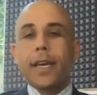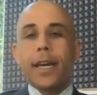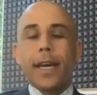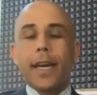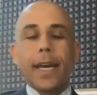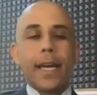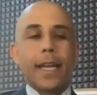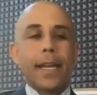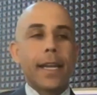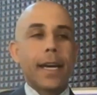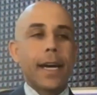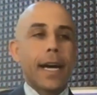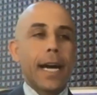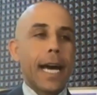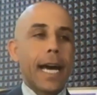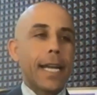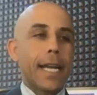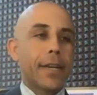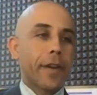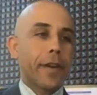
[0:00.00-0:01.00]
and I
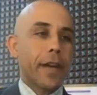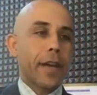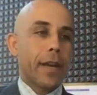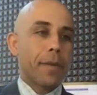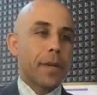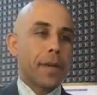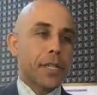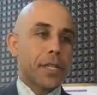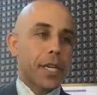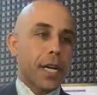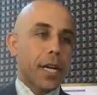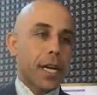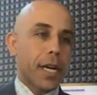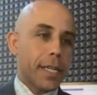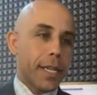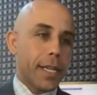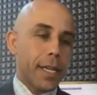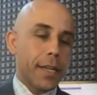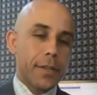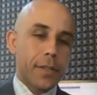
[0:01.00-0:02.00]
had to create a bunch of
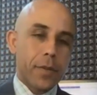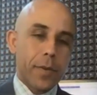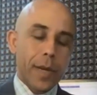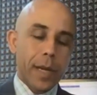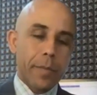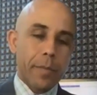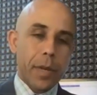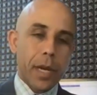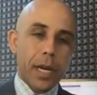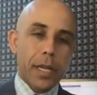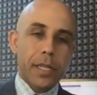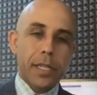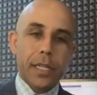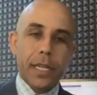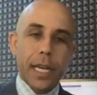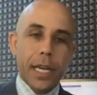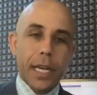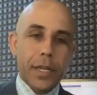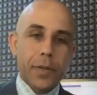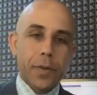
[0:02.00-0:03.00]
content so we can be on
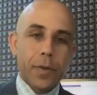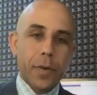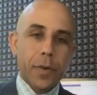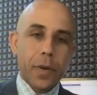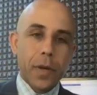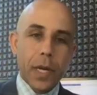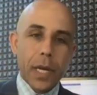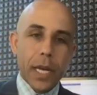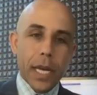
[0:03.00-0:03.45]
schedule.